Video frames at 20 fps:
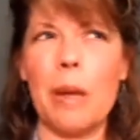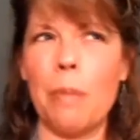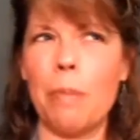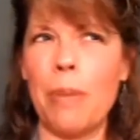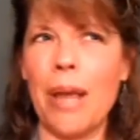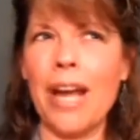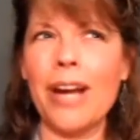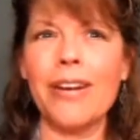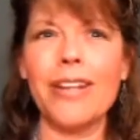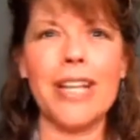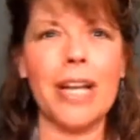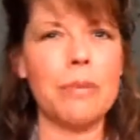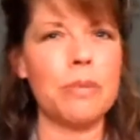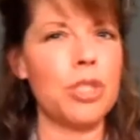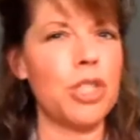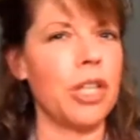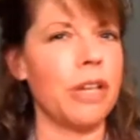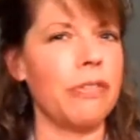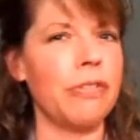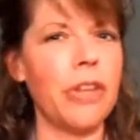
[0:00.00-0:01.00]
paradigm
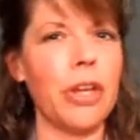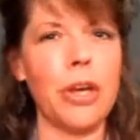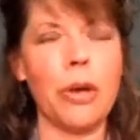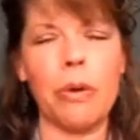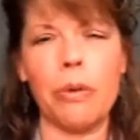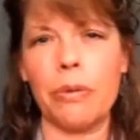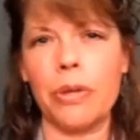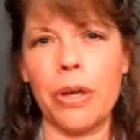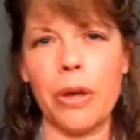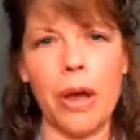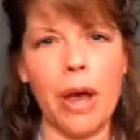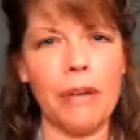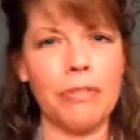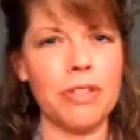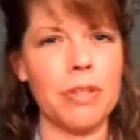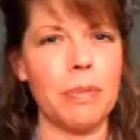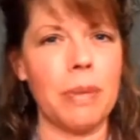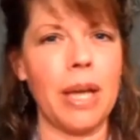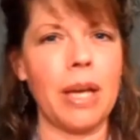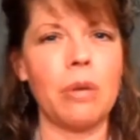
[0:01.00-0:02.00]
shift that you have
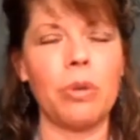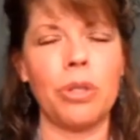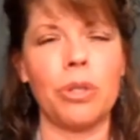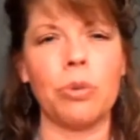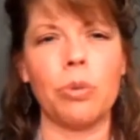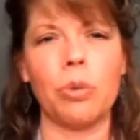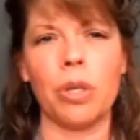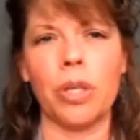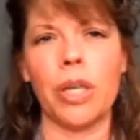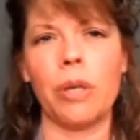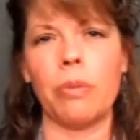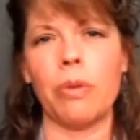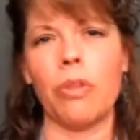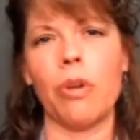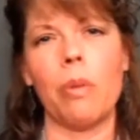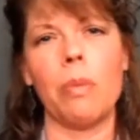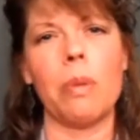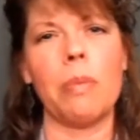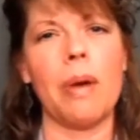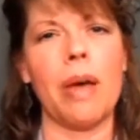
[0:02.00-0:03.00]
to make when you're working with
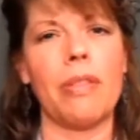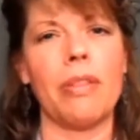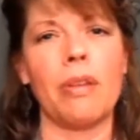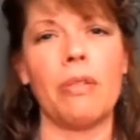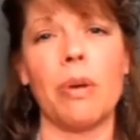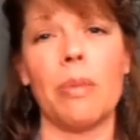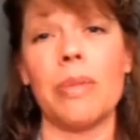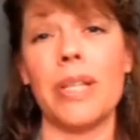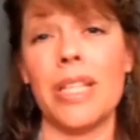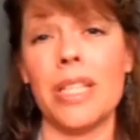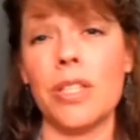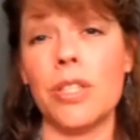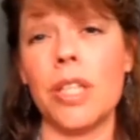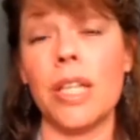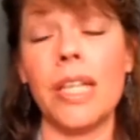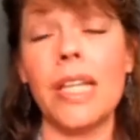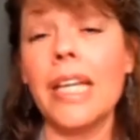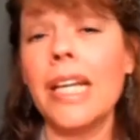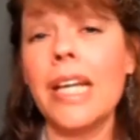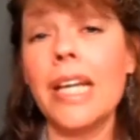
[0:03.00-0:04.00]
homeopathic remedies,
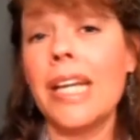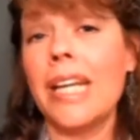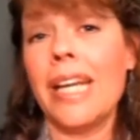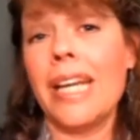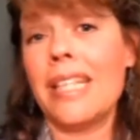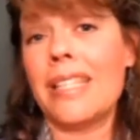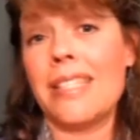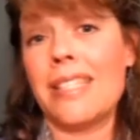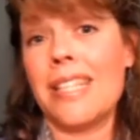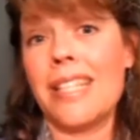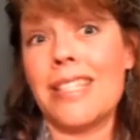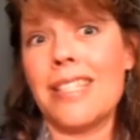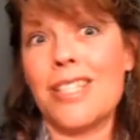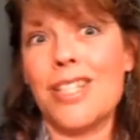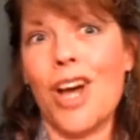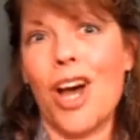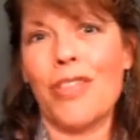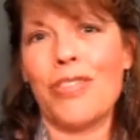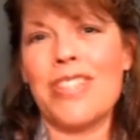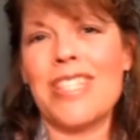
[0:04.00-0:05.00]
that it's
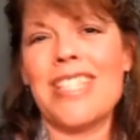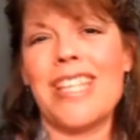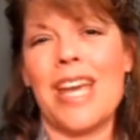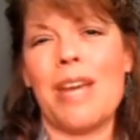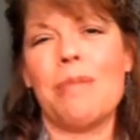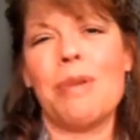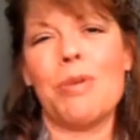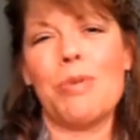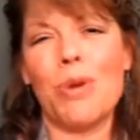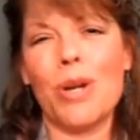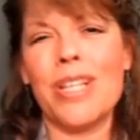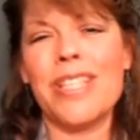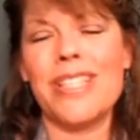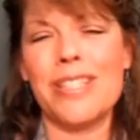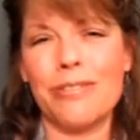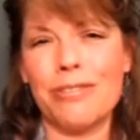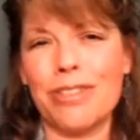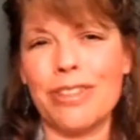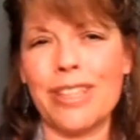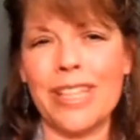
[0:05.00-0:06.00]
not the same. It works
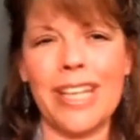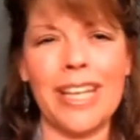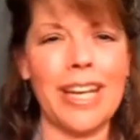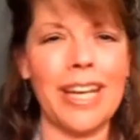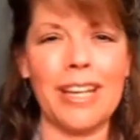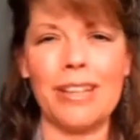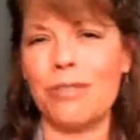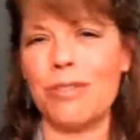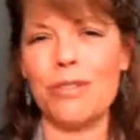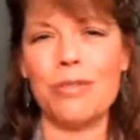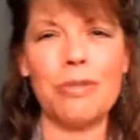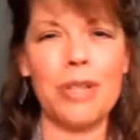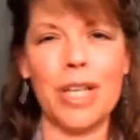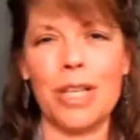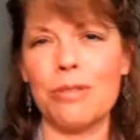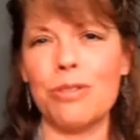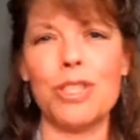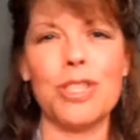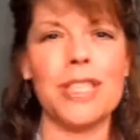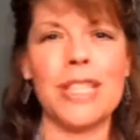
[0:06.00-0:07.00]
differently, and we
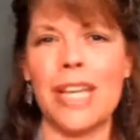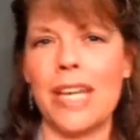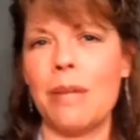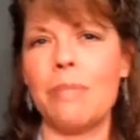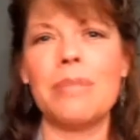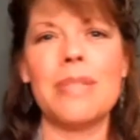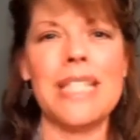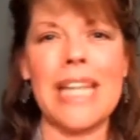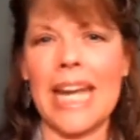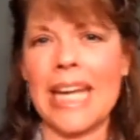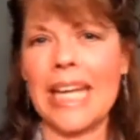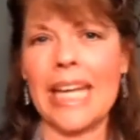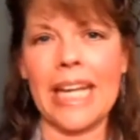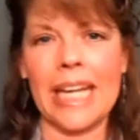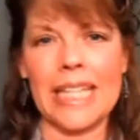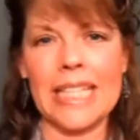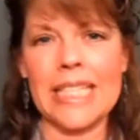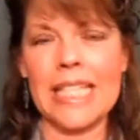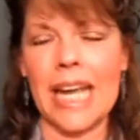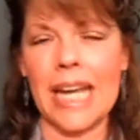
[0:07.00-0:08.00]
don't just keep taking
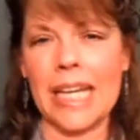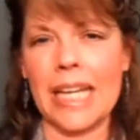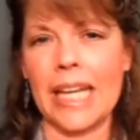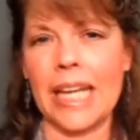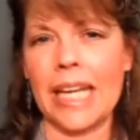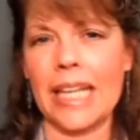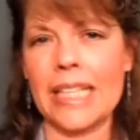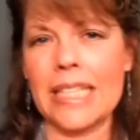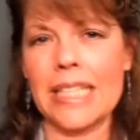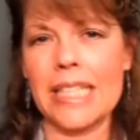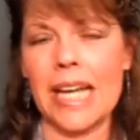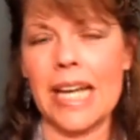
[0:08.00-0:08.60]
it and taking it.